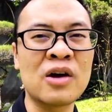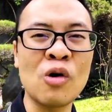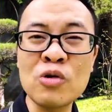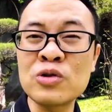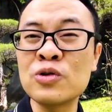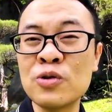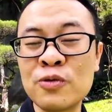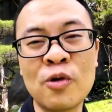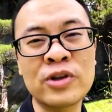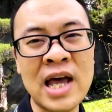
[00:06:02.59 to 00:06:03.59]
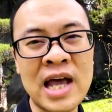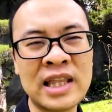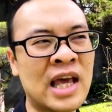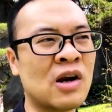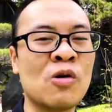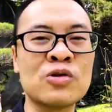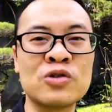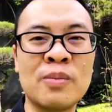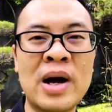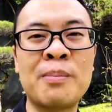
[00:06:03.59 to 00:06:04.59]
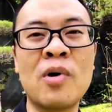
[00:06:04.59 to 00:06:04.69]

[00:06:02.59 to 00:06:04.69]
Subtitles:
Go-To for that, and also my